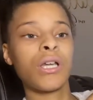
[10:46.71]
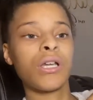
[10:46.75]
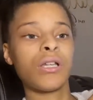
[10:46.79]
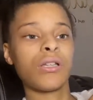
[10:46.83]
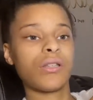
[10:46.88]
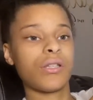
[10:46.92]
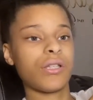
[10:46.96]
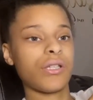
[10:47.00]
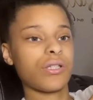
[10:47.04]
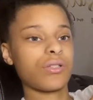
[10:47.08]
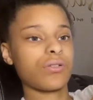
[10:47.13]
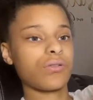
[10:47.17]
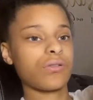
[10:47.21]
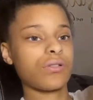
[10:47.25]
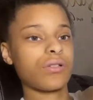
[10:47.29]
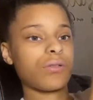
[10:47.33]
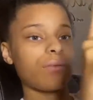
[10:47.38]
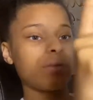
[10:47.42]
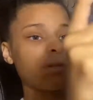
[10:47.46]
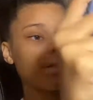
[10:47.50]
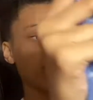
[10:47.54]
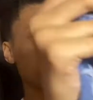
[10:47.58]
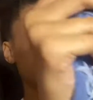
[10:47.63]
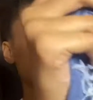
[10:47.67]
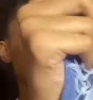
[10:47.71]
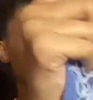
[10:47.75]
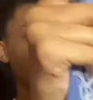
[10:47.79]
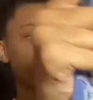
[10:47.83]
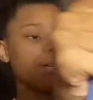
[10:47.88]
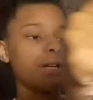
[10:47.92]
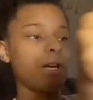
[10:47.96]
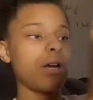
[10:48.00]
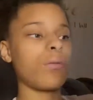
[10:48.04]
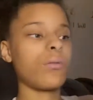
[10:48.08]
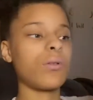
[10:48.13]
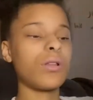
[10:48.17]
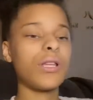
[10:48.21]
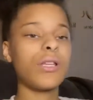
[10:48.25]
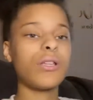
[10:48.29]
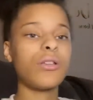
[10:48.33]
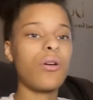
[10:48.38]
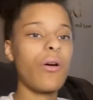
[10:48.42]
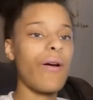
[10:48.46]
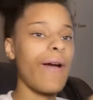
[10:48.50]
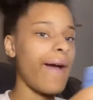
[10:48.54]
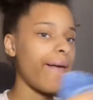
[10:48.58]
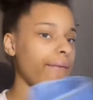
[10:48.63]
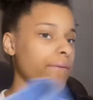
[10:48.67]
these shorts are really cute, and I really
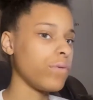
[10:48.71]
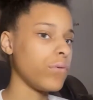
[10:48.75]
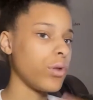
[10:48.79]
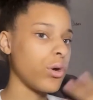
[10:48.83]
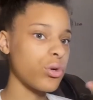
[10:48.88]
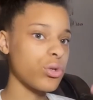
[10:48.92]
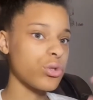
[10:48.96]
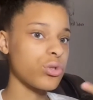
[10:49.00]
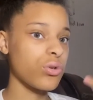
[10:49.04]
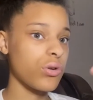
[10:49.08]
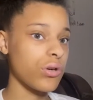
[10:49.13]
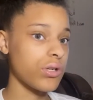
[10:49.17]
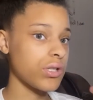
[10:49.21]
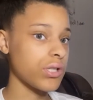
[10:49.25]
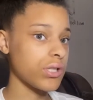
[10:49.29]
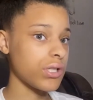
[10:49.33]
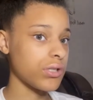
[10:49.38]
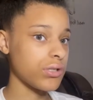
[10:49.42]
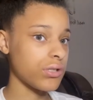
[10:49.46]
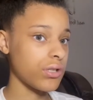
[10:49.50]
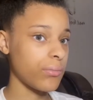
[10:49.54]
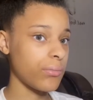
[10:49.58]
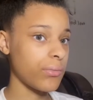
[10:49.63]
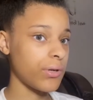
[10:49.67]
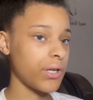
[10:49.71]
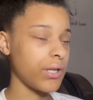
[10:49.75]
don't have no shorts this summer,